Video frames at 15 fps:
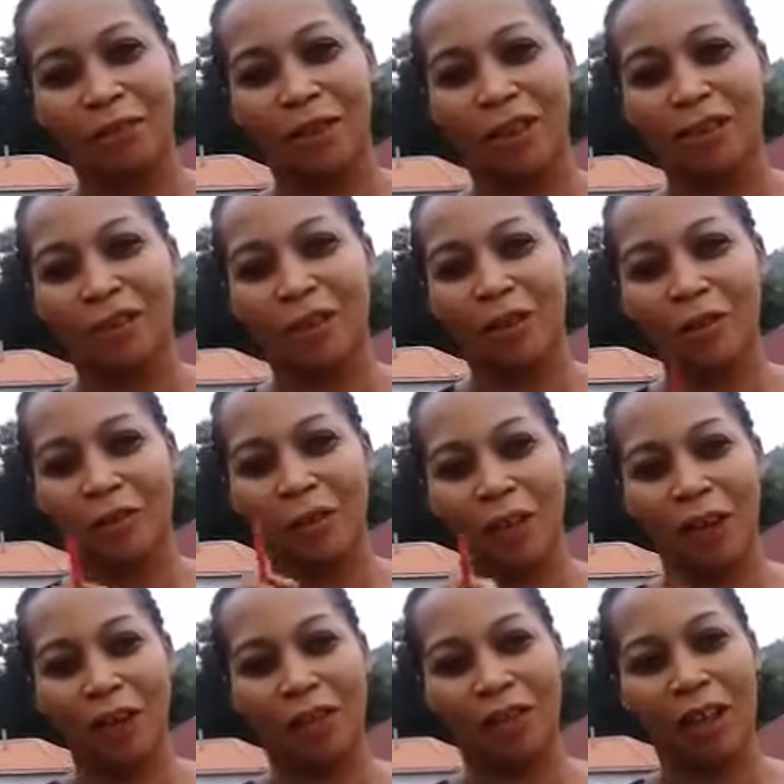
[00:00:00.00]
Please don't
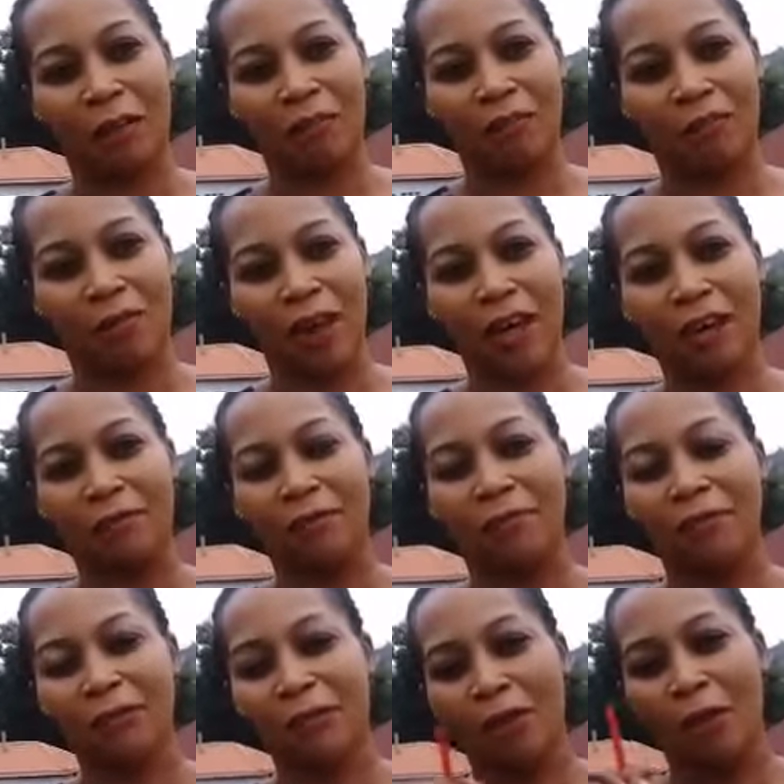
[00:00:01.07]
forget to subscribe,
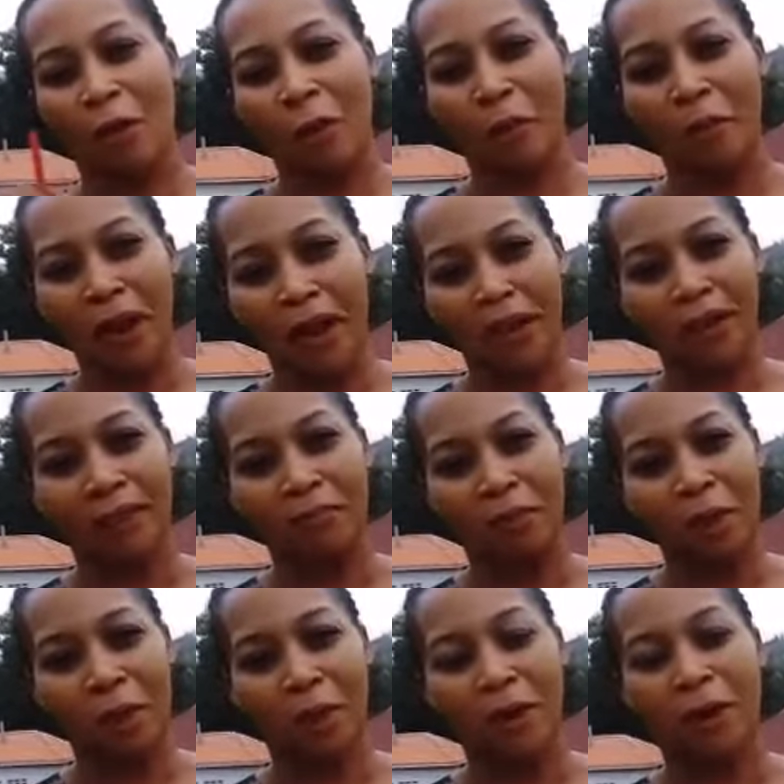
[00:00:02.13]
comment
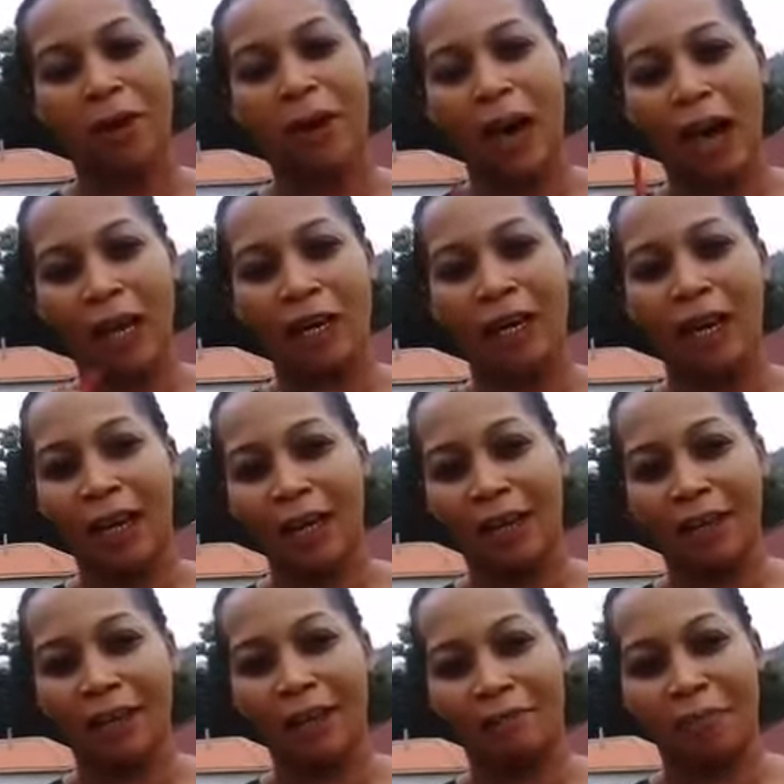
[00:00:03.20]
below, and like
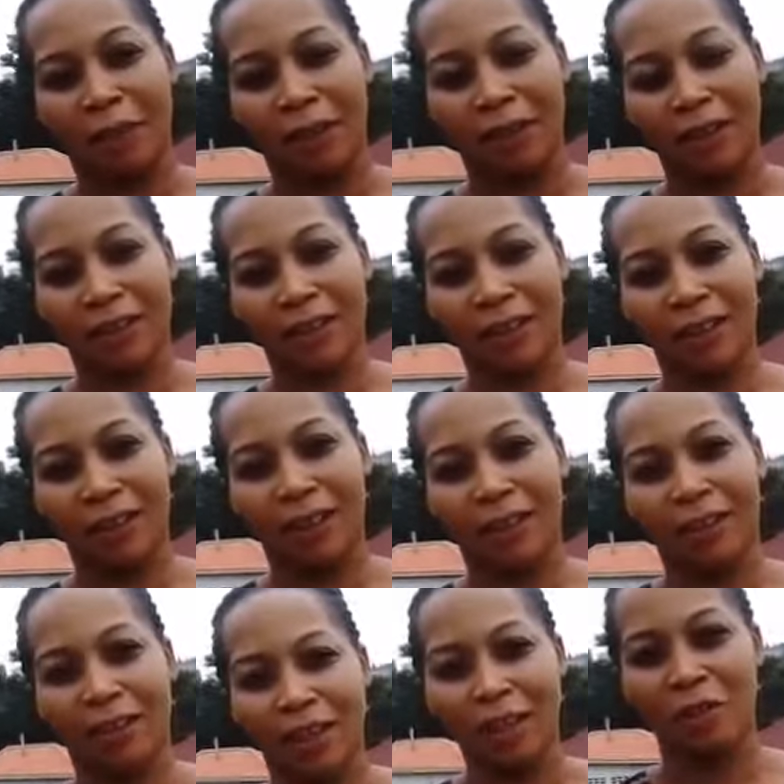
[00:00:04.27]
the page.
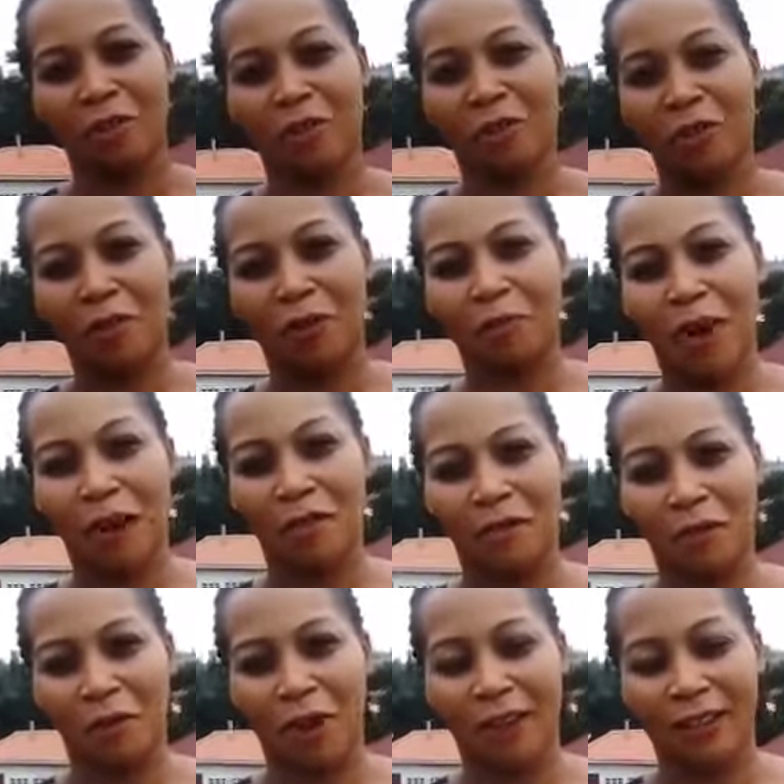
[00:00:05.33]
See you soon, my
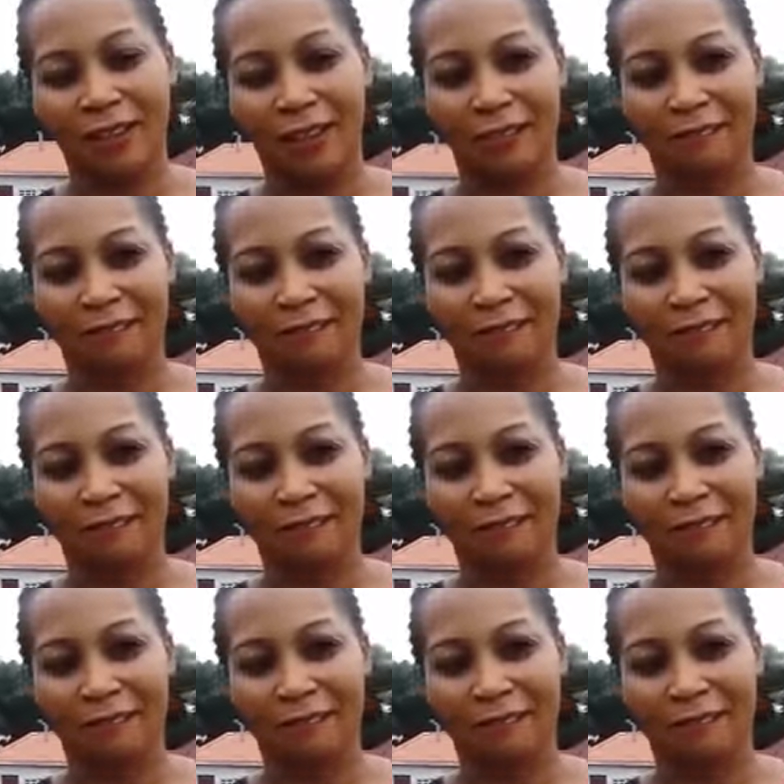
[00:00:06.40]
viewers.